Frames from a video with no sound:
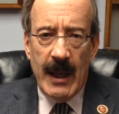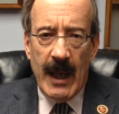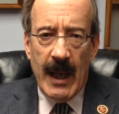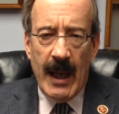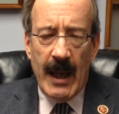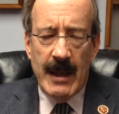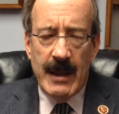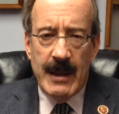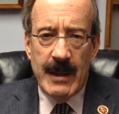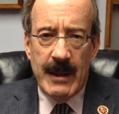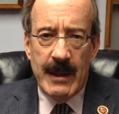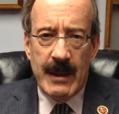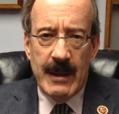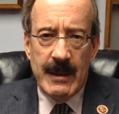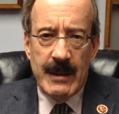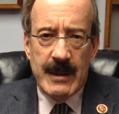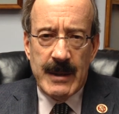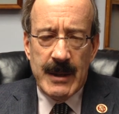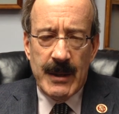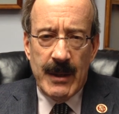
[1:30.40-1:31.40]
and
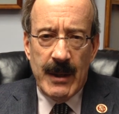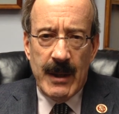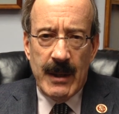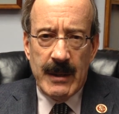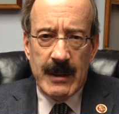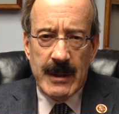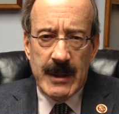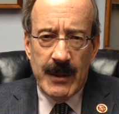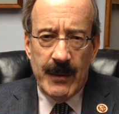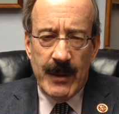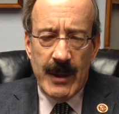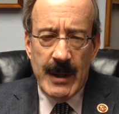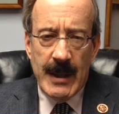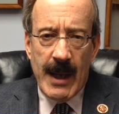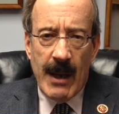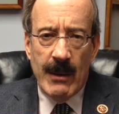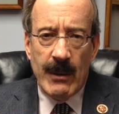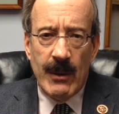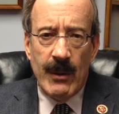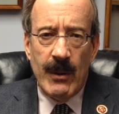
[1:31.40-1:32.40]
Syria
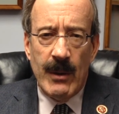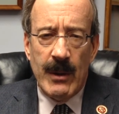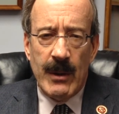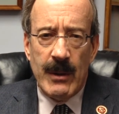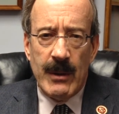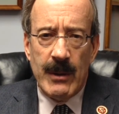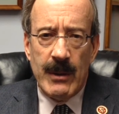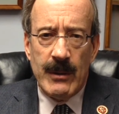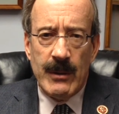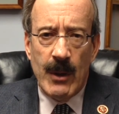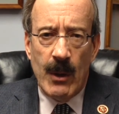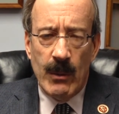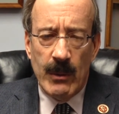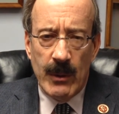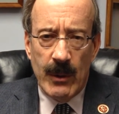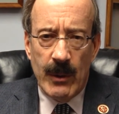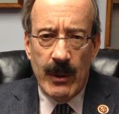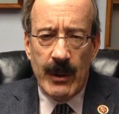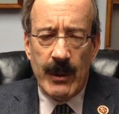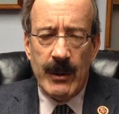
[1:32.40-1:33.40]
no
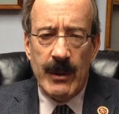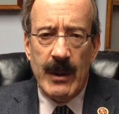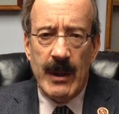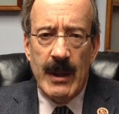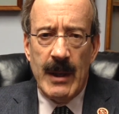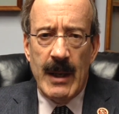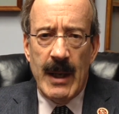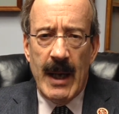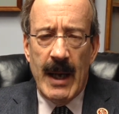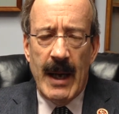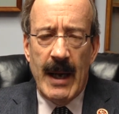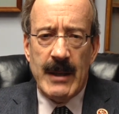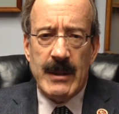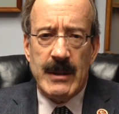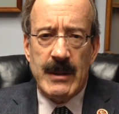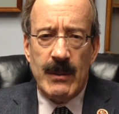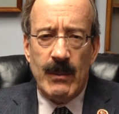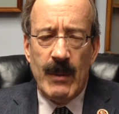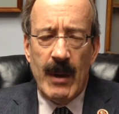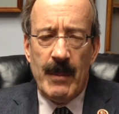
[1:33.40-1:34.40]
longer has
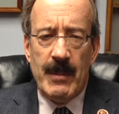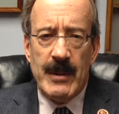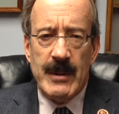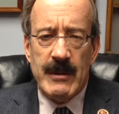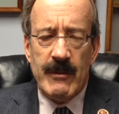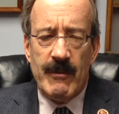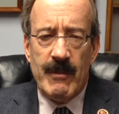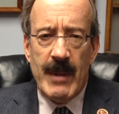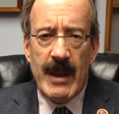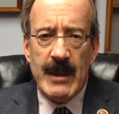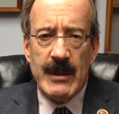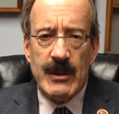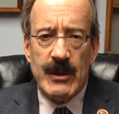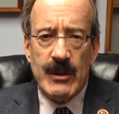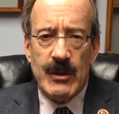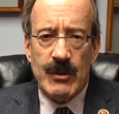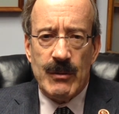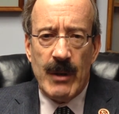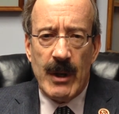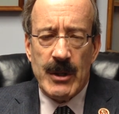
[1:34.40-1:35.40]
the weapons of mass
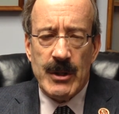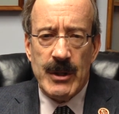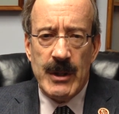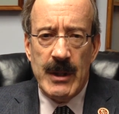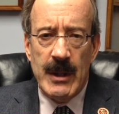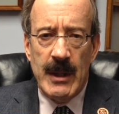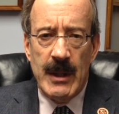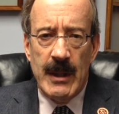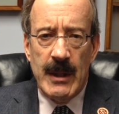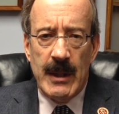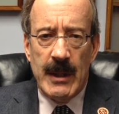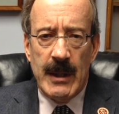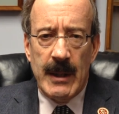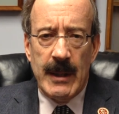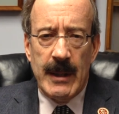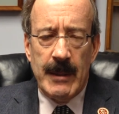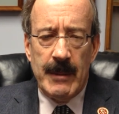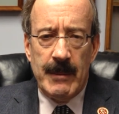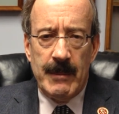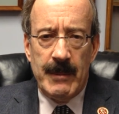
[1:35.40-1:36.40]
destruction
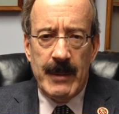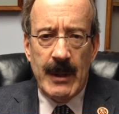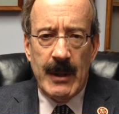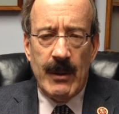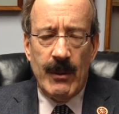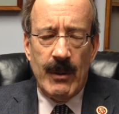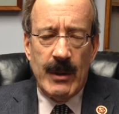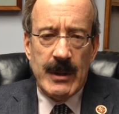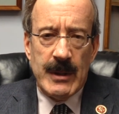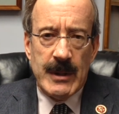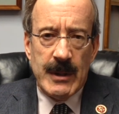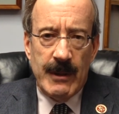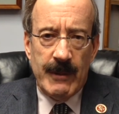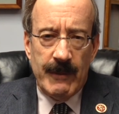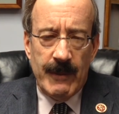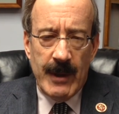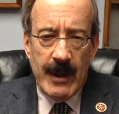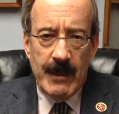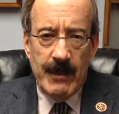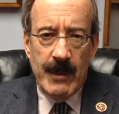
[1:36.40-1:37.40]
because of
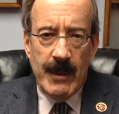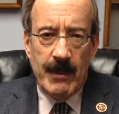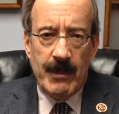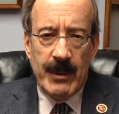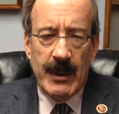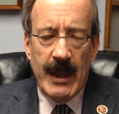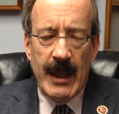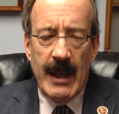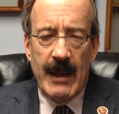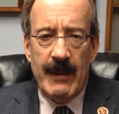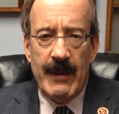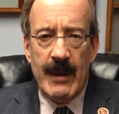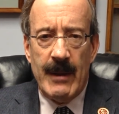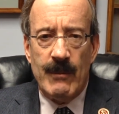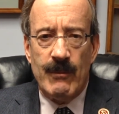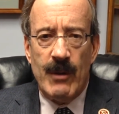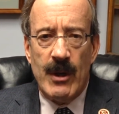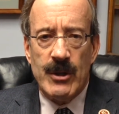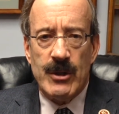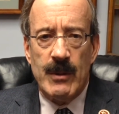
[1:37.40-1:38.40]
a plan that
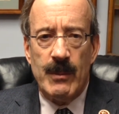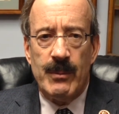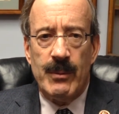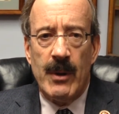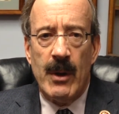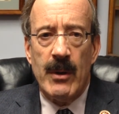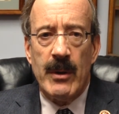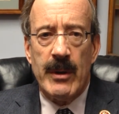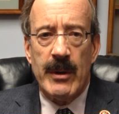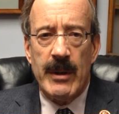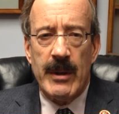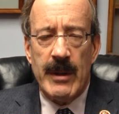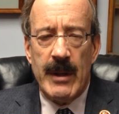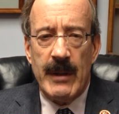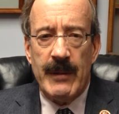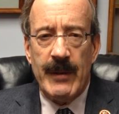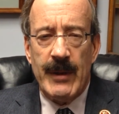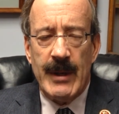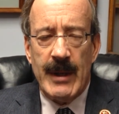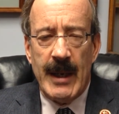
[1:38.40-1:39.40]
Russia brokered
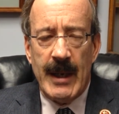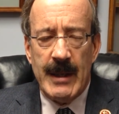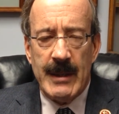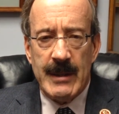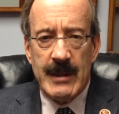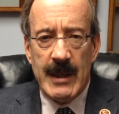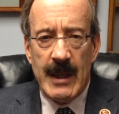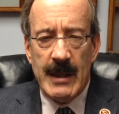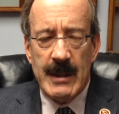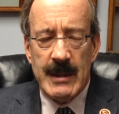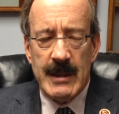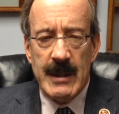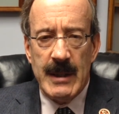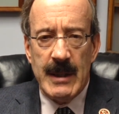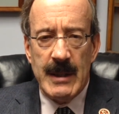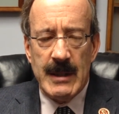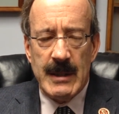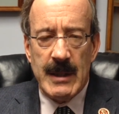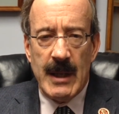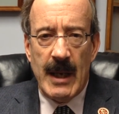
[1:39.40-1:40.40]
that the United States
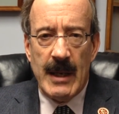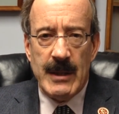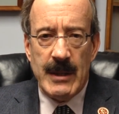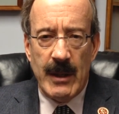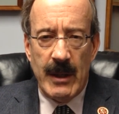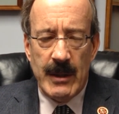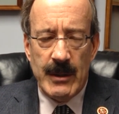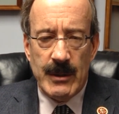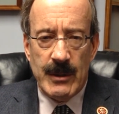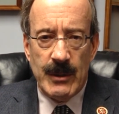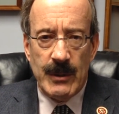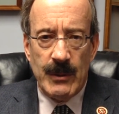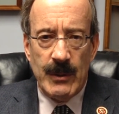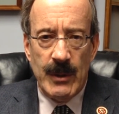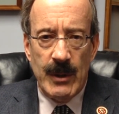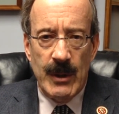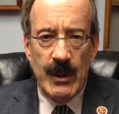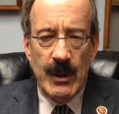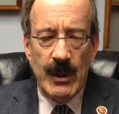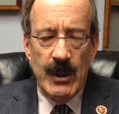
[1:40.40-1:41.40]
signed on to.
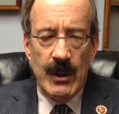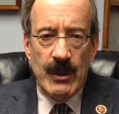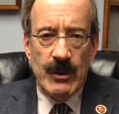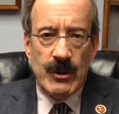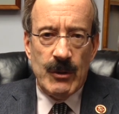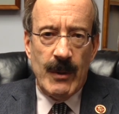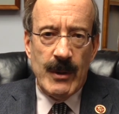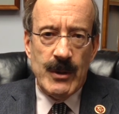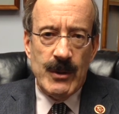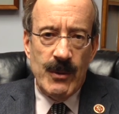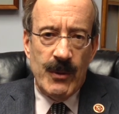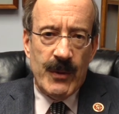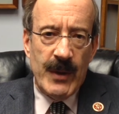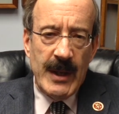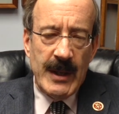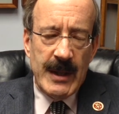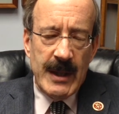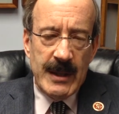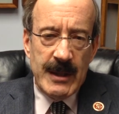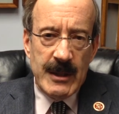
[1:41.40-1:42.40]
So I do
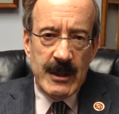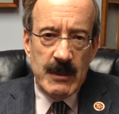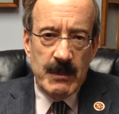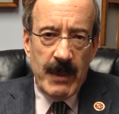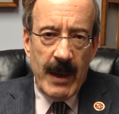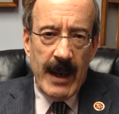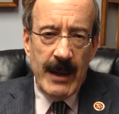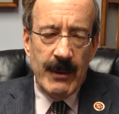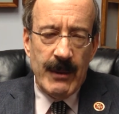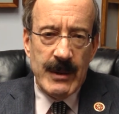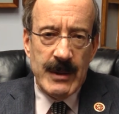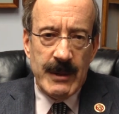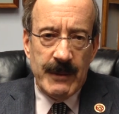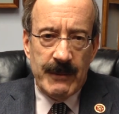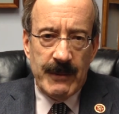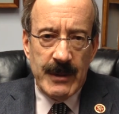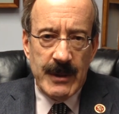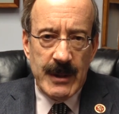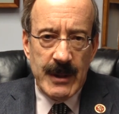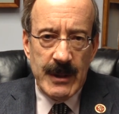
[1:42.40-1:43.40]
think that despite our
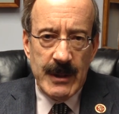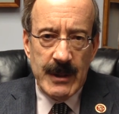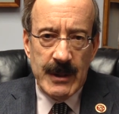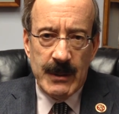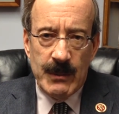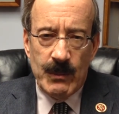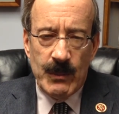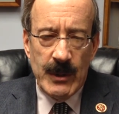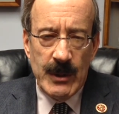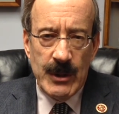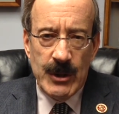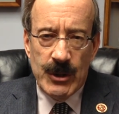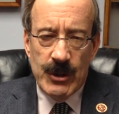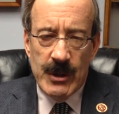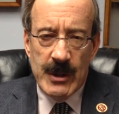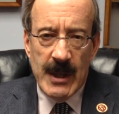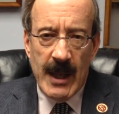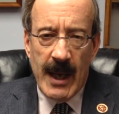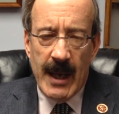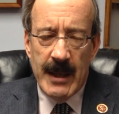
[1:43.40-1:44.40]
differences, and we
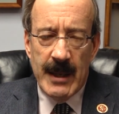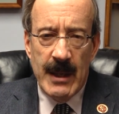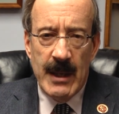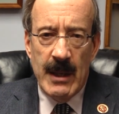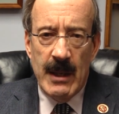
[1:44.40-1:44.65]
should not